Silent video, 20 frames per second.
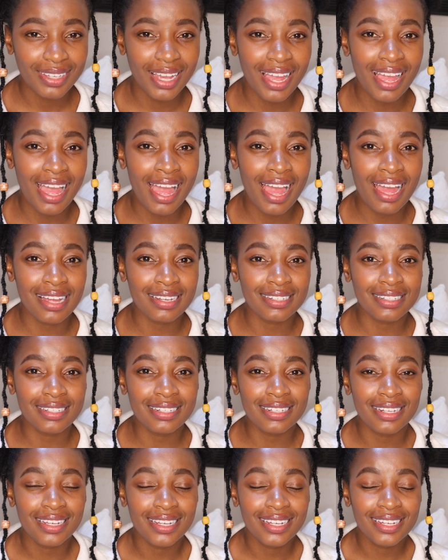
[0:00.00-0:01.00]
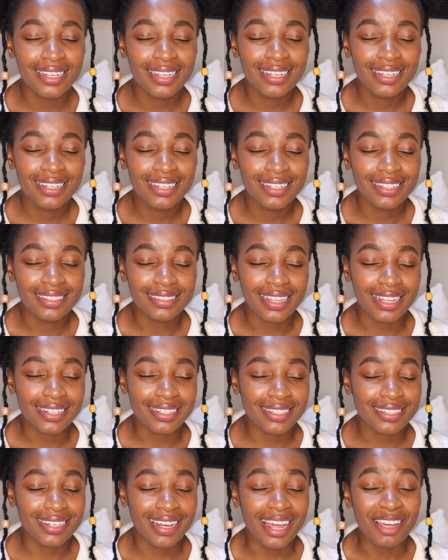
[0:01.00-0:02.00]
And
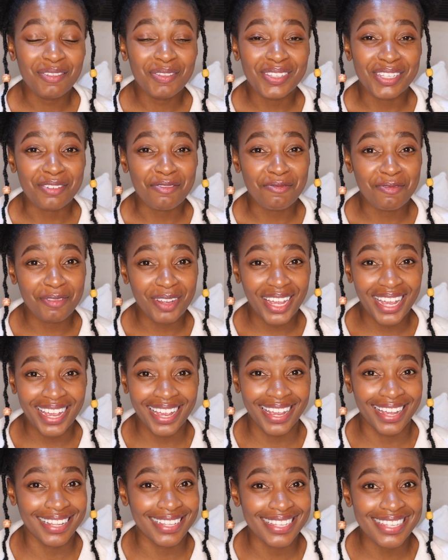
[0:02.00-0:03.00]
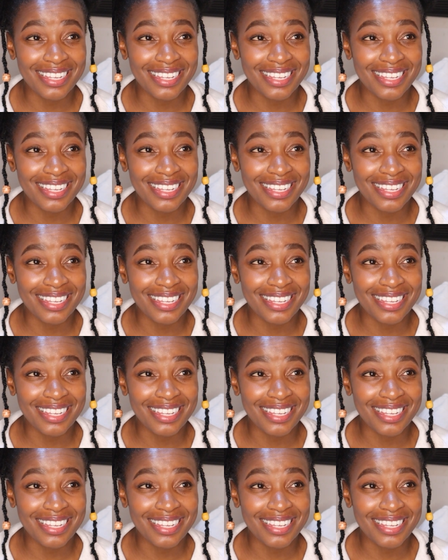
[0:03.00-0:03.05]
that life is unfair,